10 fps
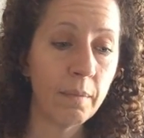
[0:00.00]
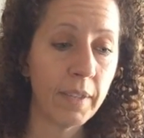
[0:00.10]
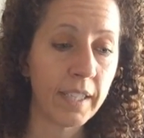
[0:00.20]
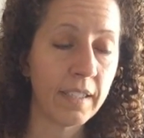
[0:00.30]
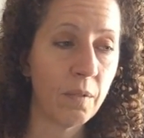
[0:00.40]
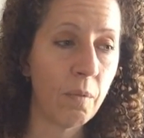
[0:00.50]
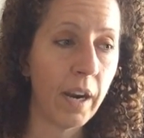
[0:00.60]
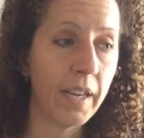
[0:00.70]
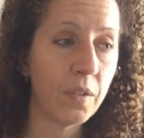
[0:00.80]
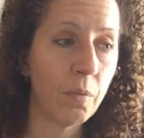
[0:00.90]
Like I said,
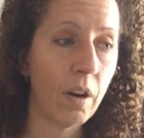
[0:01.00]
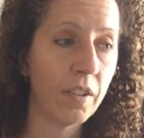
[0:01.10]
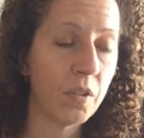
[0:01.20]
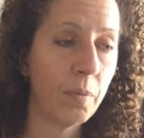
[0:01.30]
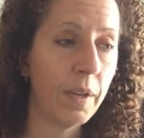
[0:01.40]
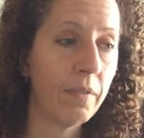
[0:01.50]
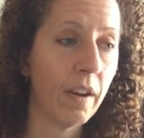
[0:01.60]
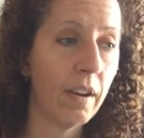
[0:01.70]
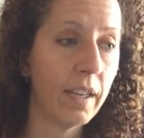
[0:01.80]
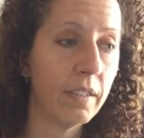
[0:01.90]
rice would also be
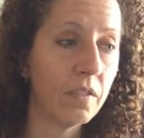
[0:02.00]
fine.